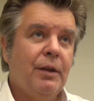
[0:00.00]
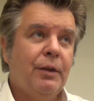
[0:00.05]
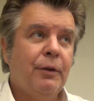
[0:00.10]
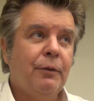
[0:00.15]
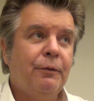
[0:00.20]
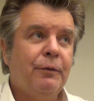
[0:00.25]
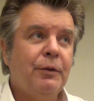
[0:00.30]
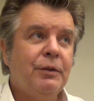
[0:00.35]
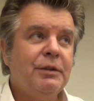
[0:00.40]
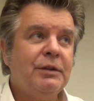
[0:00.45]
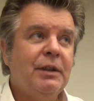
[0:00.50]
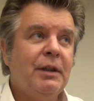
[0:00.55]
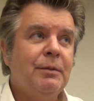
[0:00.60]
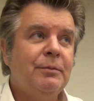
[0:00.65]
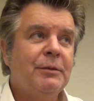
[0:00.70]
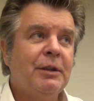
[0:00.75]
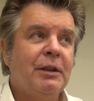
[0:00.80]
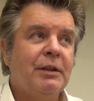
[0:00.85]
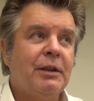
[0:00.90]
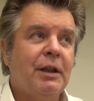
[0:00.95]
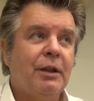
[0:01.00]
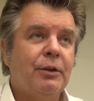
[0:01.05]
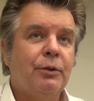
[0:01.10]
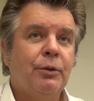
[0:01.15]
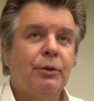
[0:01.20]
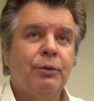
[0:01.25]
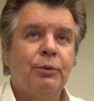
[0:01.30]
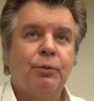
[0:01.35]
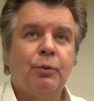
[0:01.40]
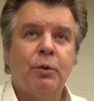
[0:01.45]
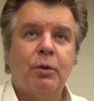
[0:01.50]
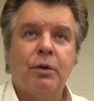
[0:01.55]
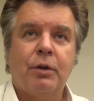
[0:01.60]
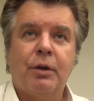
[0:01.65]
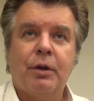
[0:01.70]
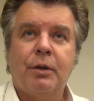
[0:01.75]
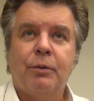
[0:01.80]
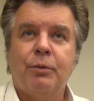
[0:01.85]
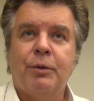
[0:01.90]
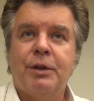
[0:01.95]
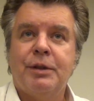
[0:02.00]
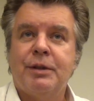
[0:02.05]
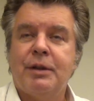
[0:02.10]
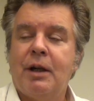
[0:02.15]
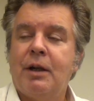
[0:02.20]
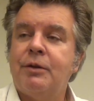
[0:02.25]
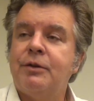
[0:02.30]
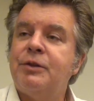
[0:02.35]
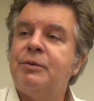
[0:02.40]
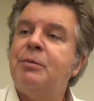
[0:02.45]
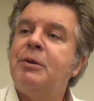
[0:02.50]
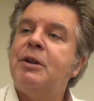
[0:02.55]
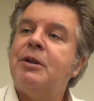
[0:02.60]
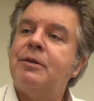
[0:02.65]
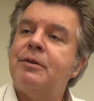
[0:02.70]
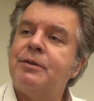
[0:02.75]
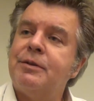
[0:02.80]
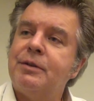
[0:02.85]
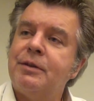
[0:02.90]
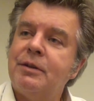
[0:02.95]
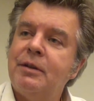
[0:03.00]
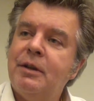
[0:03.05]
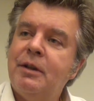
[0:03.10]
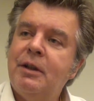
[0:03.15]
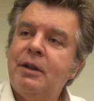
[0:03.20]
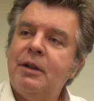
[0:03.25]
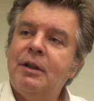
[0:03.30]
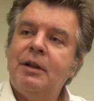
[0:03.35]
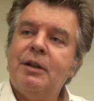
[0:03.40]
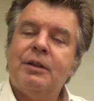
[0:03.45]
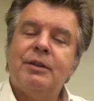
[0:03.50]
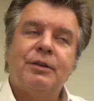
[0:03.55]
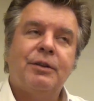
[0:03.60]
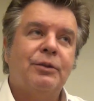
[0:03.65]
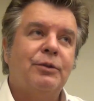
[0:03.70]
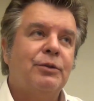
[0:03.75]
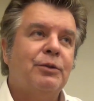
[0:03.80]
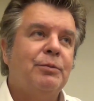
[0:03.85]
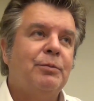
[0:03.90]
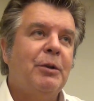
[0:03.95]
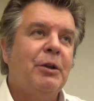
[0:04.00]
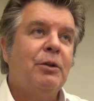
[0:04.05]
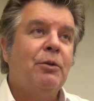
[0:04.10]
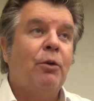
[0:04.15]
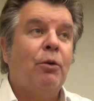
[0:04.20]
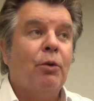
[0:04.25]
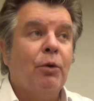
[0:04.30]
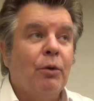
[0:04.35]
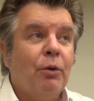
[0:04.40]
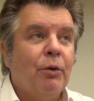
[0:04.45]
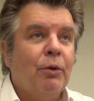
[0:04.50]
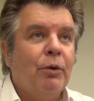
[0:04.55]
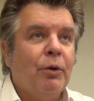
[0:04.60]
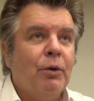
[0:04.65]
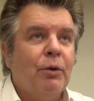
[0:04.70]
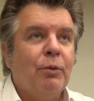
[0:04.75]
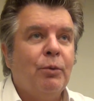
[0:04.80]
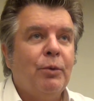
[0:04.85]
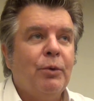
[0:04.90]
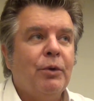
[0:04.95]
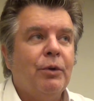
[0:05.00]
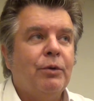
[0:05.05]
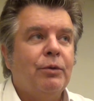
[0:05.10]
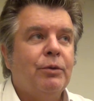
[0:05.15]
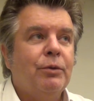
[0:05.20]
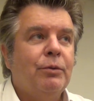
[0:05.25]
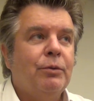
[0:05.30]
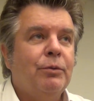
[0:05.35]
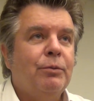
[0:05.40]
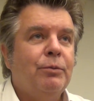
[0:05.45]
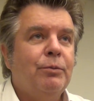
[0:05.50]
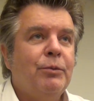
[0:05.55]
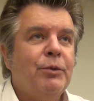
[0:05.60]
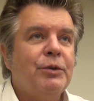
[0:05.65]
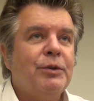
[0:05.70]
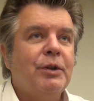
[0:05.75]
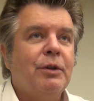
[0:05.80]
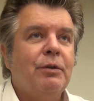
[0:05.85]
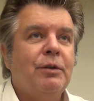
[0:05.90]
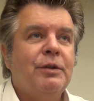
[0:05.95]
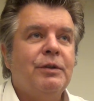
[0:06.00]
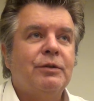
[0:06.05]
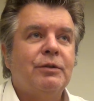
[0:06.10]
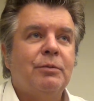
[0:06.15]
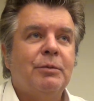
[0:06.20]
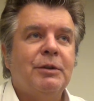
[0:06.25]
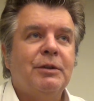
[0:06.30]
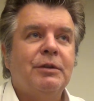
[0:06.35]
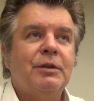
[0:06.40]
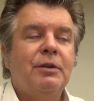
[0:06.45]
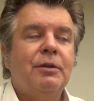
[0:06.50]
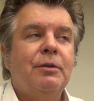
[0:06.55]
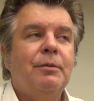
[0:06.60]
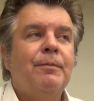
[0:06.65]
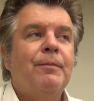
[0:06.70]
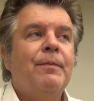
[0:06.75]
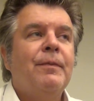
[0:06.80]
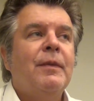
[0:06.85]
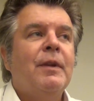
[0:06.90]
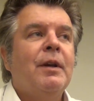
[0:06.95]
the first time that I don't work with loudspeakers, so to speak, or musical instruments. So